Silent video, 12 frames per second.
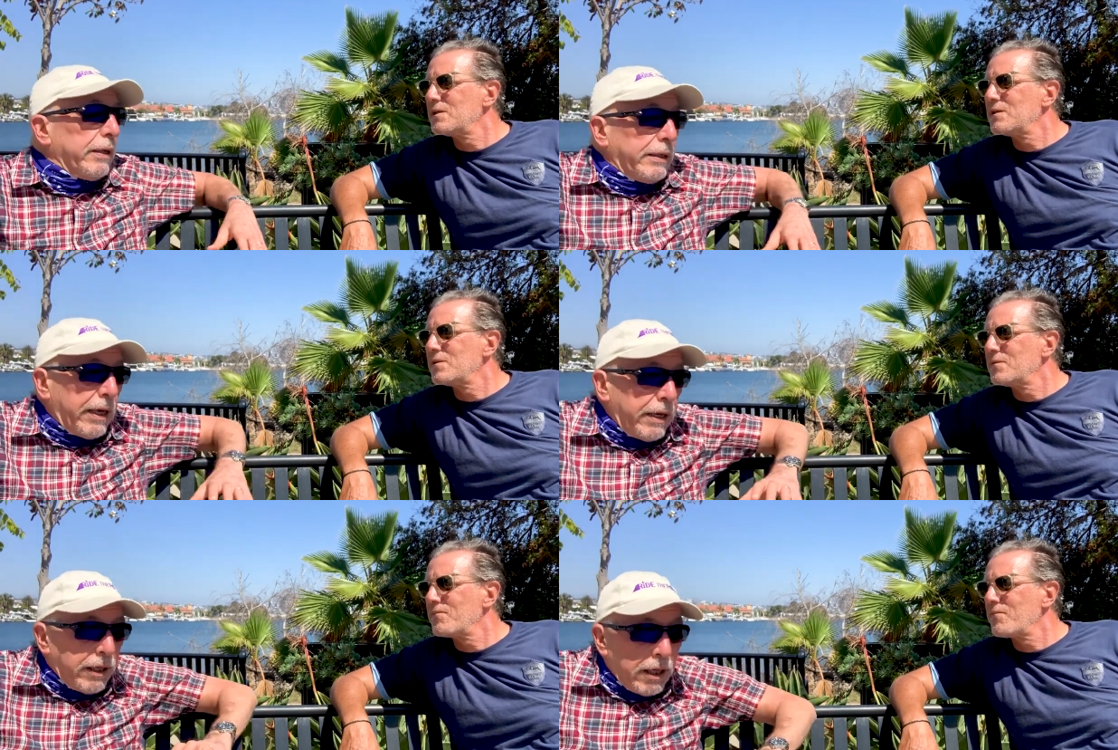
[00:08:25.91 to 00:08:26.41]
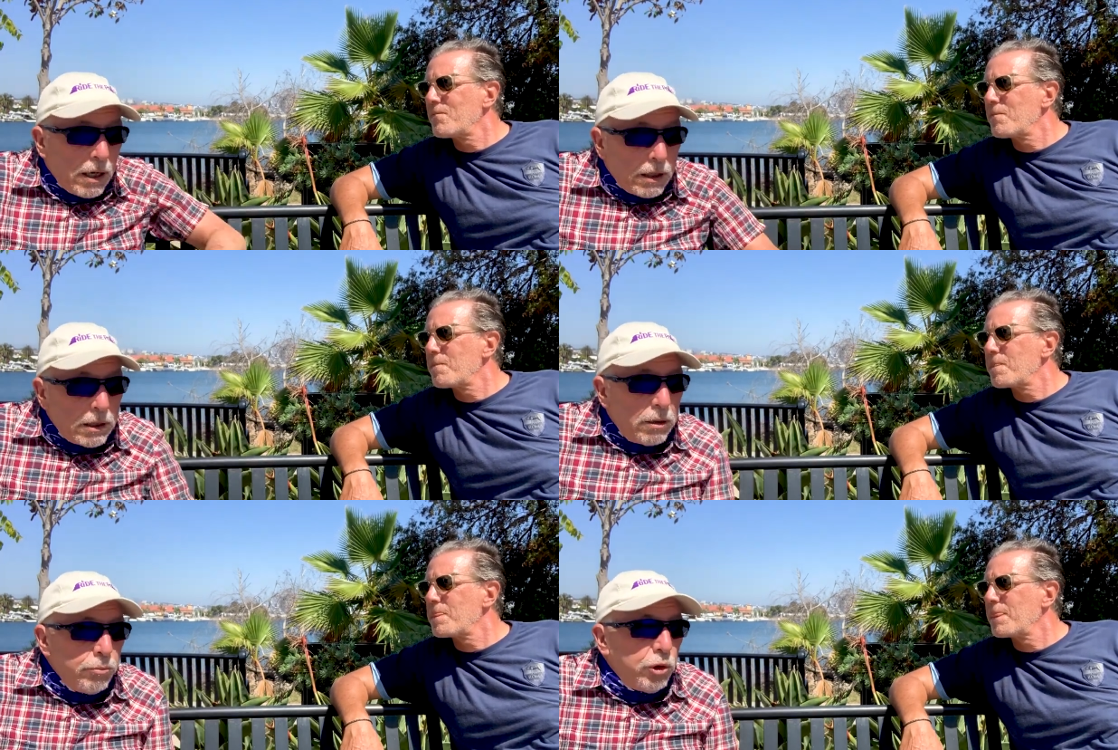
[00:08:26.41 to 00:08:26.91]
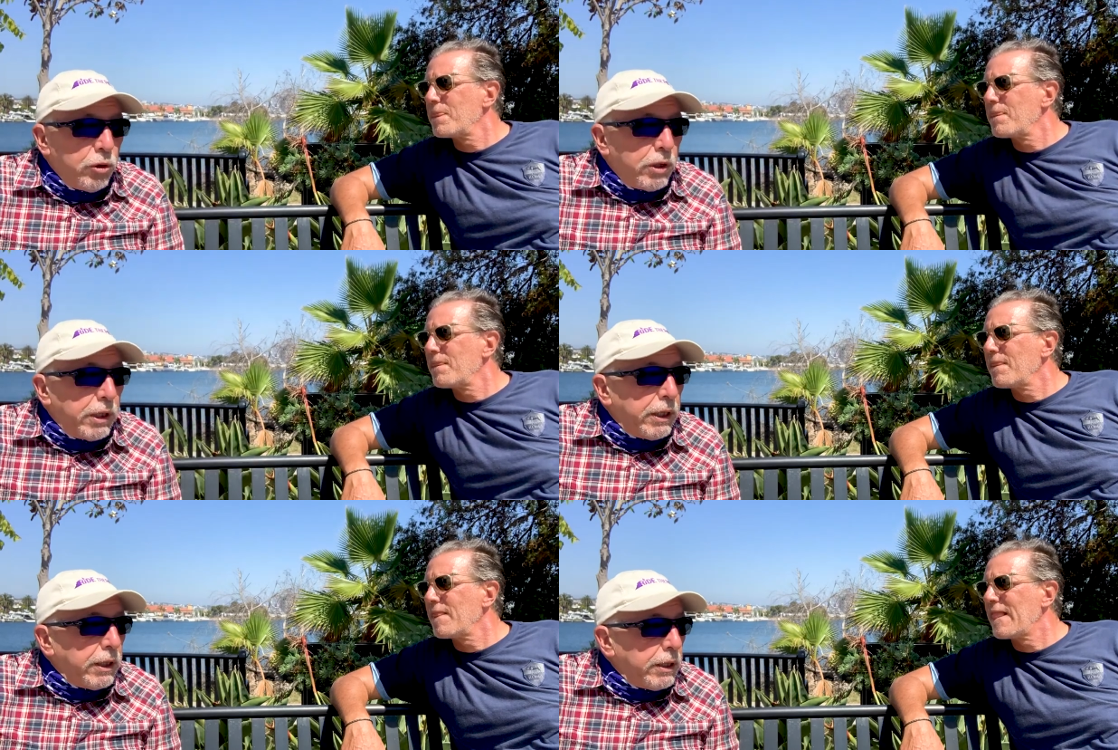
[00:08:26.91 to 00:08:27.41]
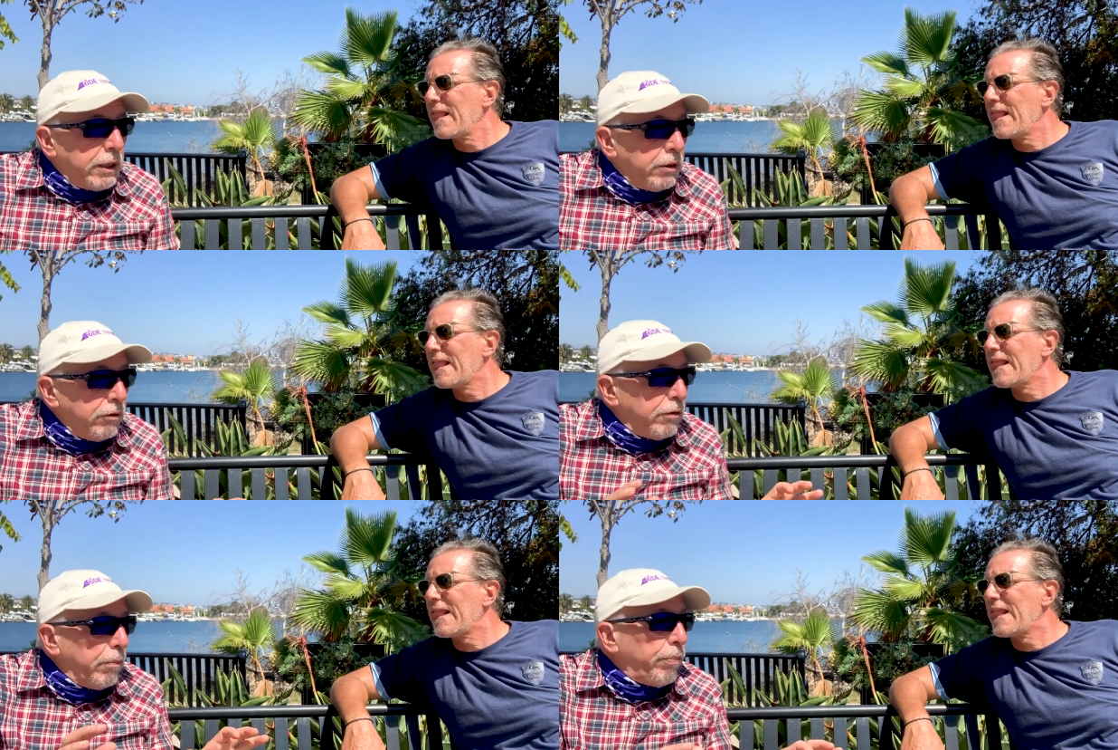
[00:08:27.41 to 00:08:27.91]
Speaker 1: getting our community
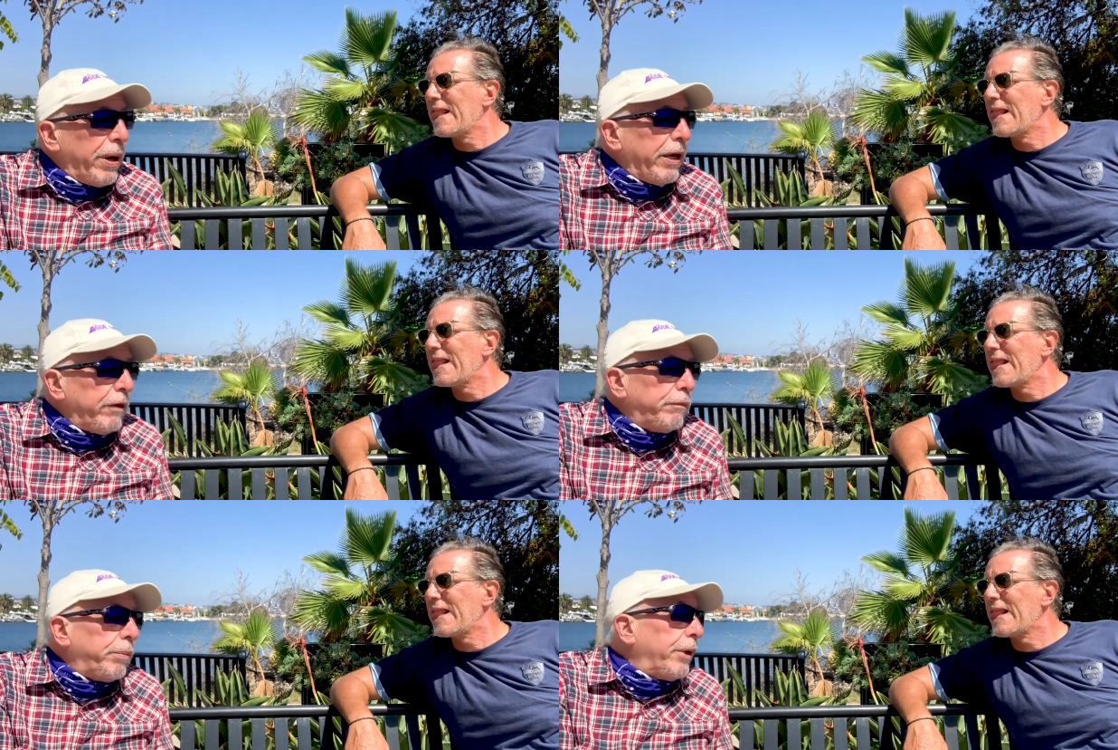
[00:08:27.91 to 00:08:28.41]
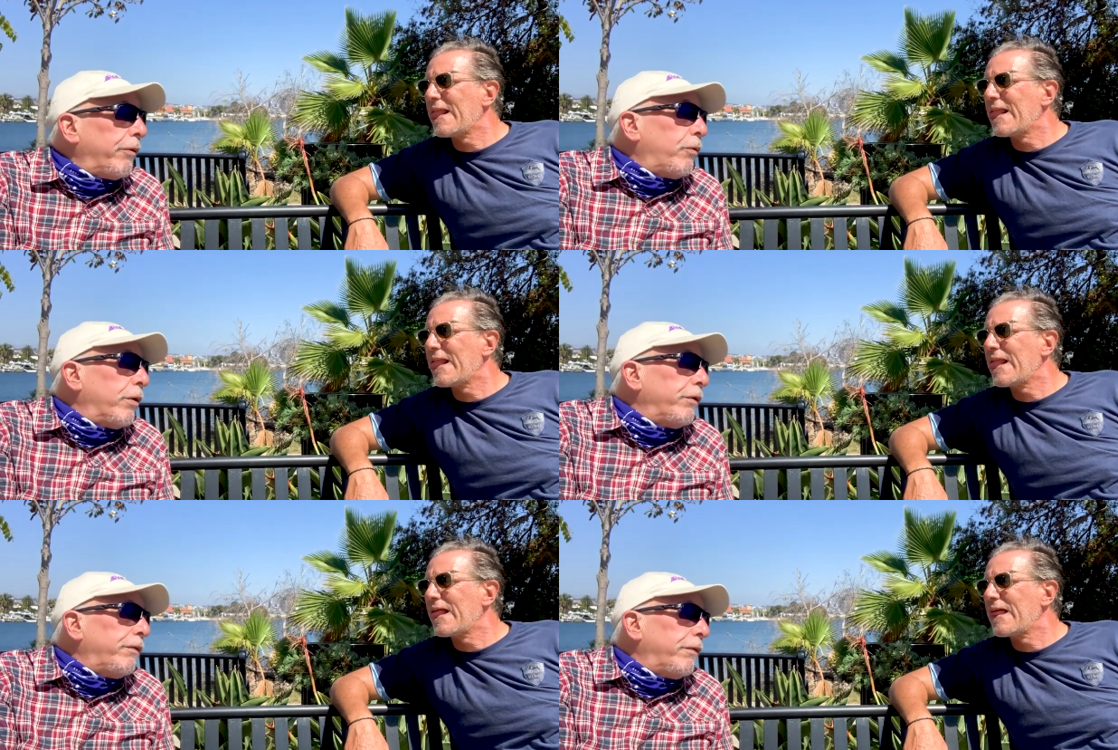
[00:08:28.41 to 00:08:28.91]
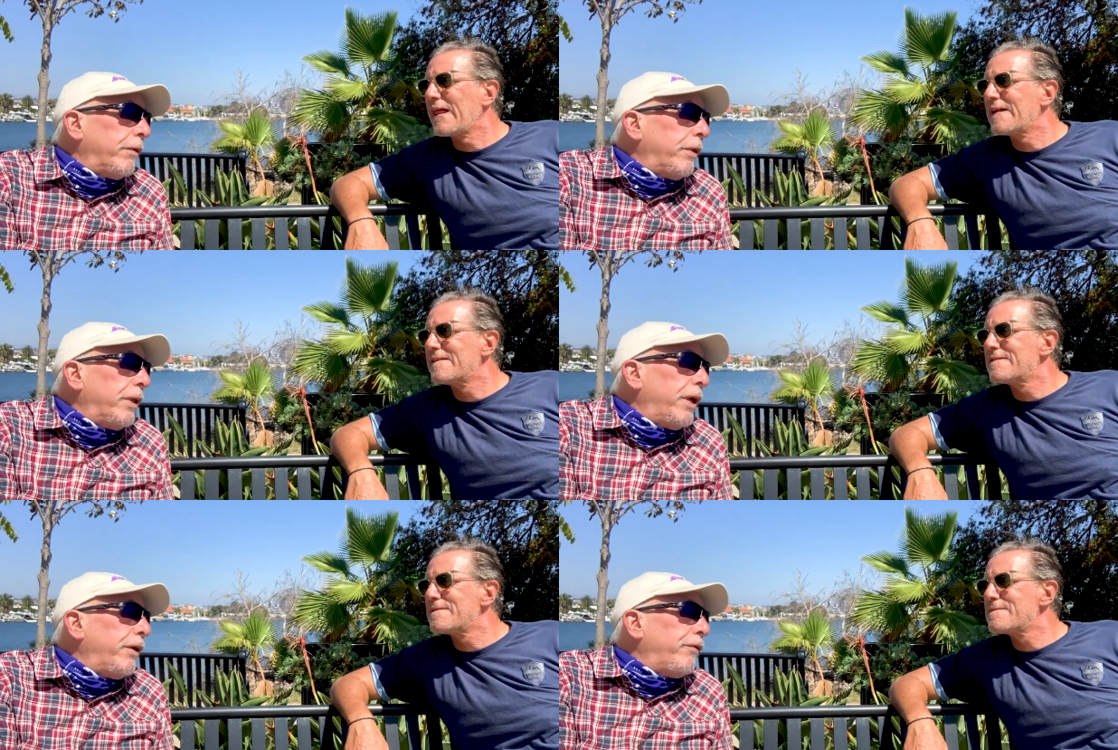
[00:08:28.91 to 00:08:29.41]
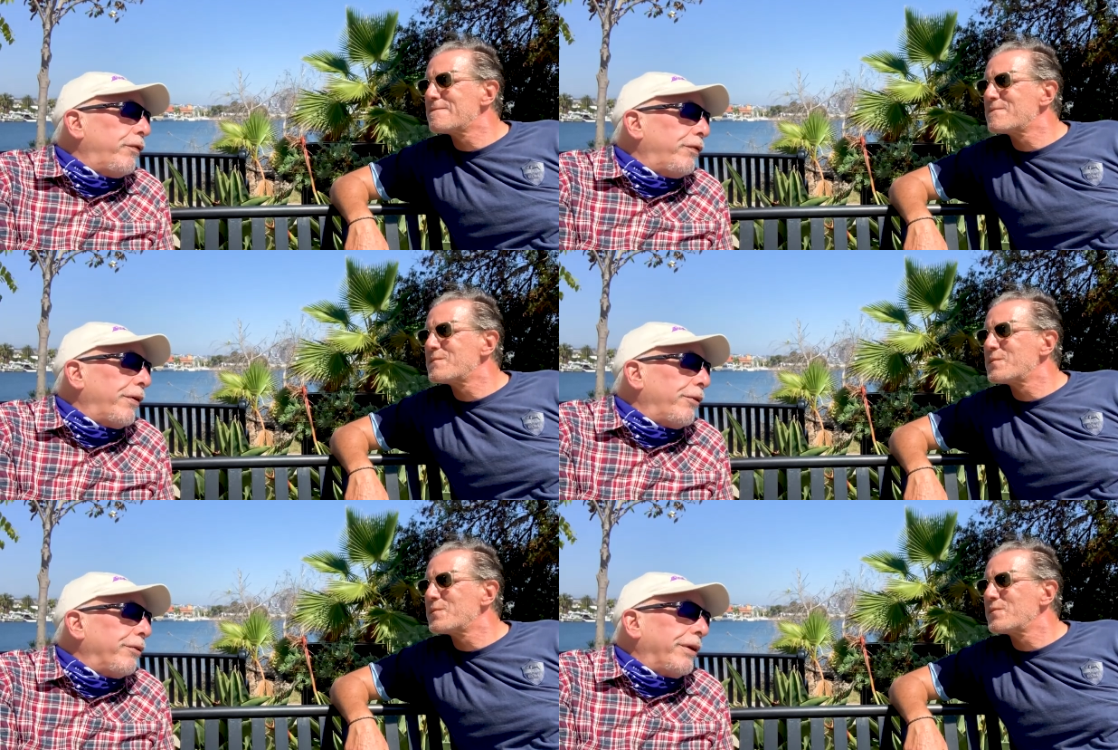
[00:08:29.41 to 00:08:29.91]
into bikes, but of course the love
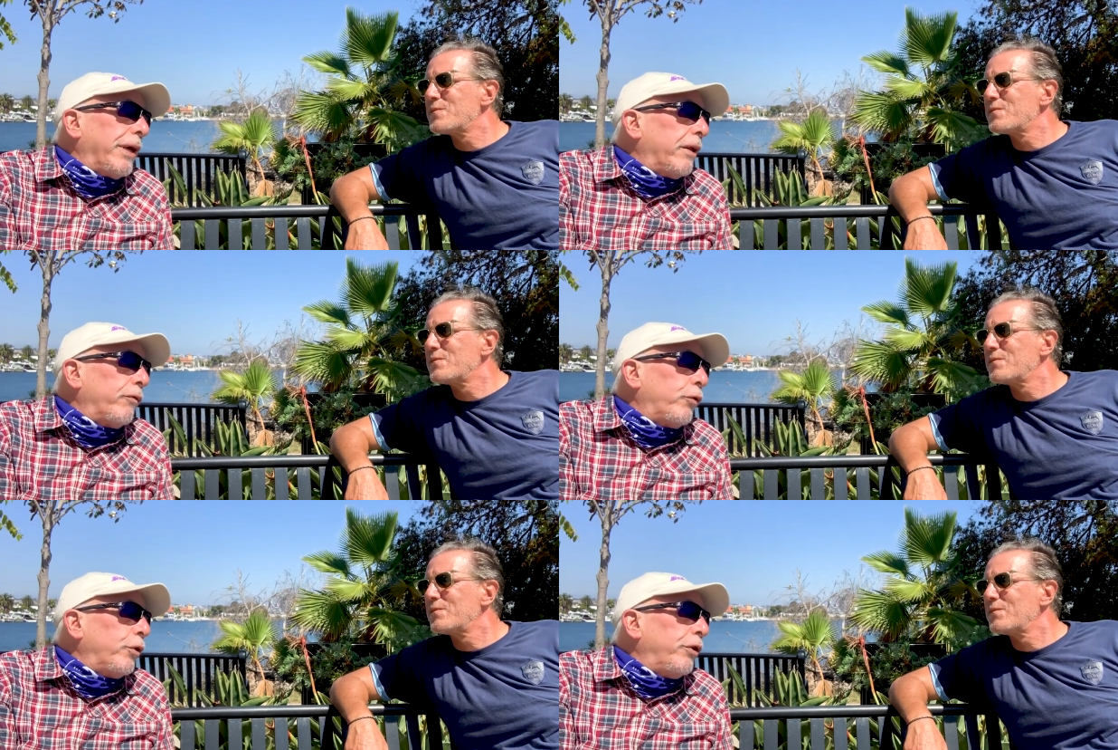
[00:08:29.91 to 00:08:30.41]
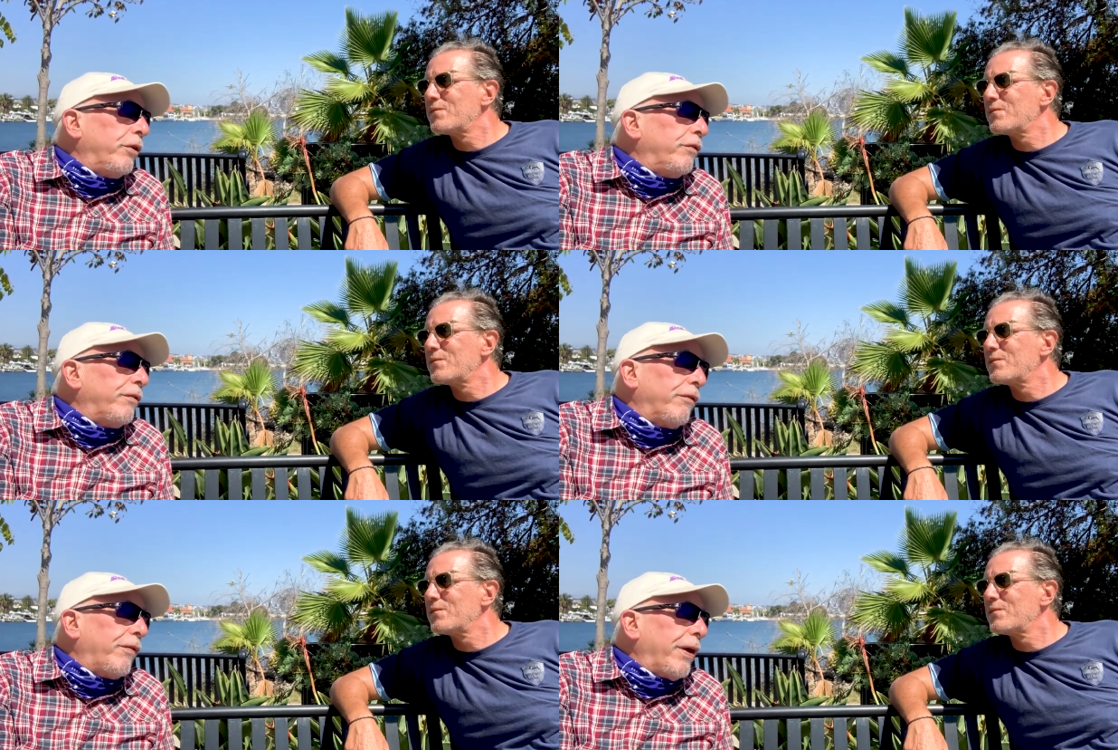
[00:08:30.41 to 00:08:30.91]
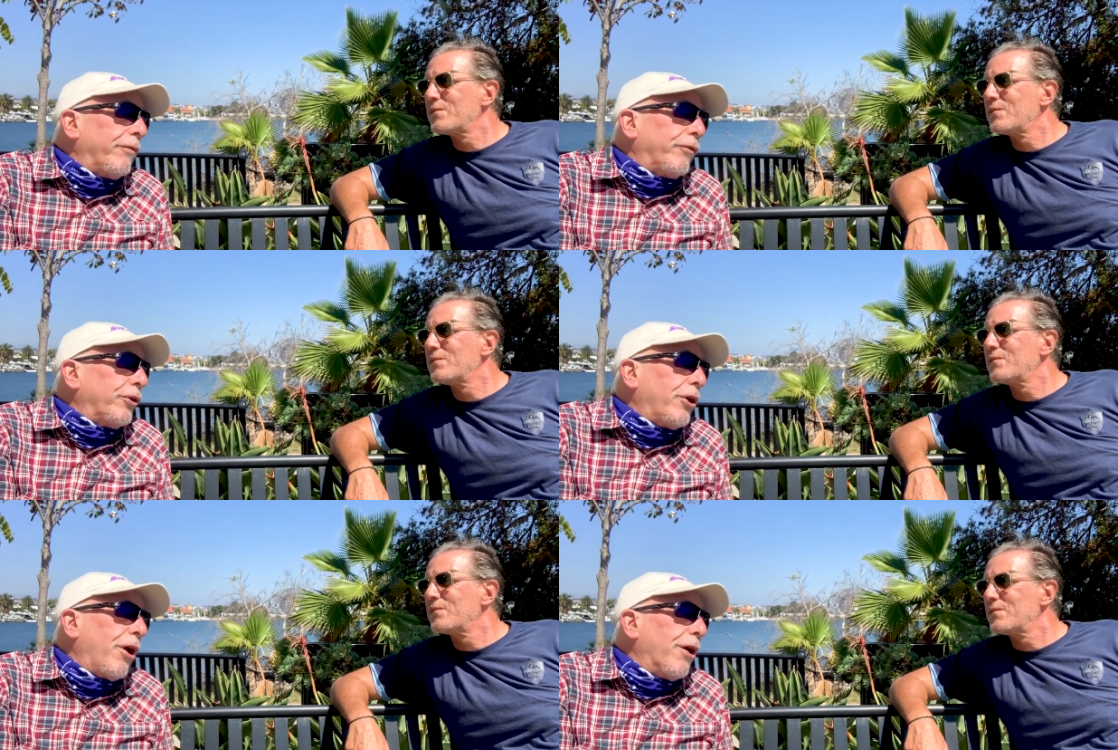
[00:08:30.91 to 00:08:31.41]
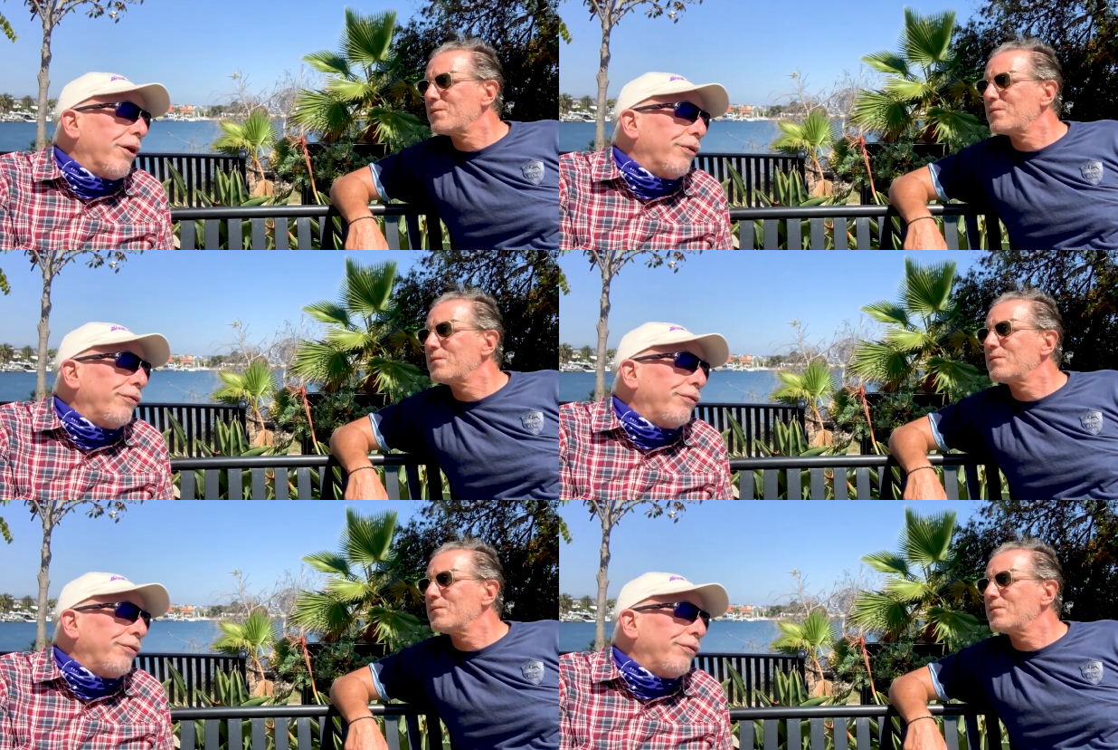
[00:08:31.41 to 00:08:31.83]
Southern Californians have had for cars